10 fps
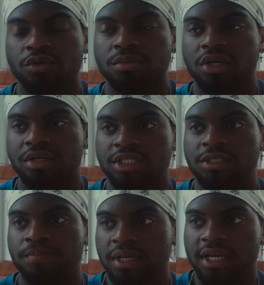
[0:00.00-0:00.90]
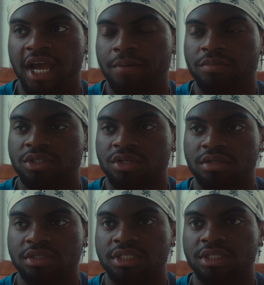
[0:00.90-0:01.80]
filming on these big cameras,
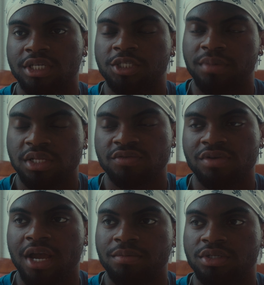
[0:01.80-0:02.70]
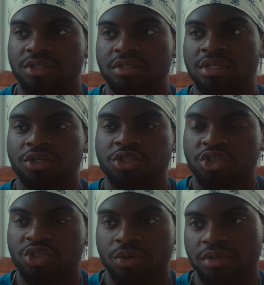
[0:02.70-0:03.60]
on these expensive cameras, on your
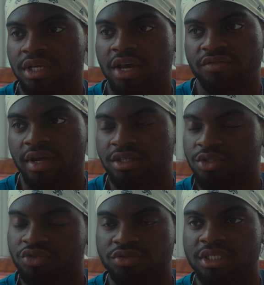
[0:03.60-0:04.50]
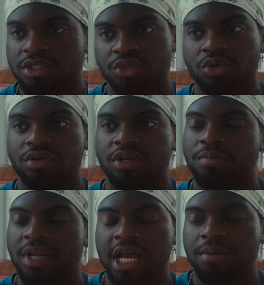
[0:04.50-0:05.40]
Sony FX3s or your
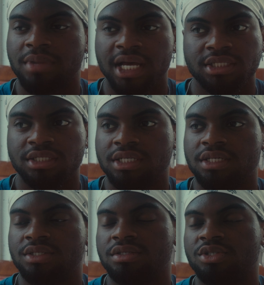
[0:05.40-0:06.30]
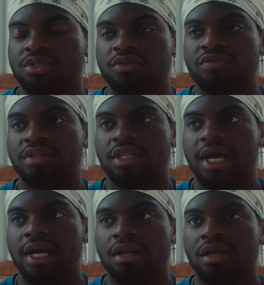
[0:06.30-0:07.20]
Blackmagics and stuff,
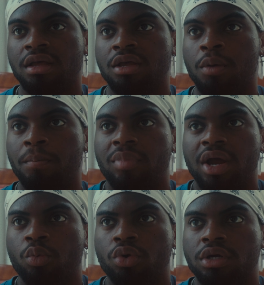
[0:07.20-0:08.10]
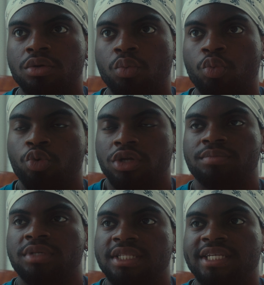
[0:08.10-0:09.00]
that my work
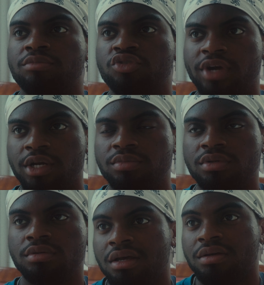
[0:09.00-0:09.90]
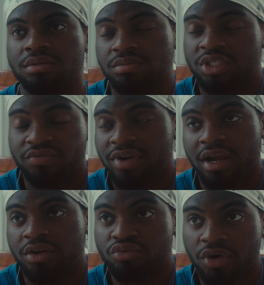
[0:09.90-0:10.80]
wouldn't be deemed credible. It's a
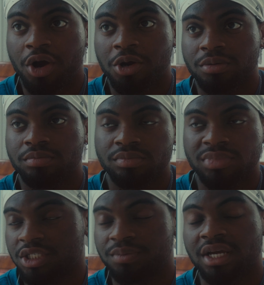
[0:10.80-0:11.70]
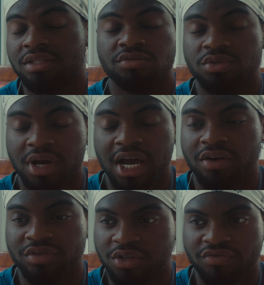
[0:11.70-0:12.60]
very wrong perspective to
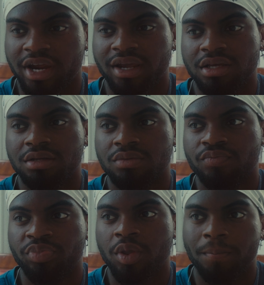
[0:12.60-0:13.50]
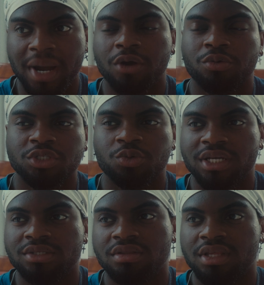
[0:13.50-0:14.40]
have. It's a very backwards
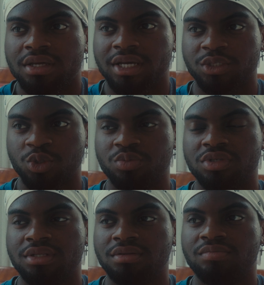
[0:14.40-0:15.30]
way to think as someone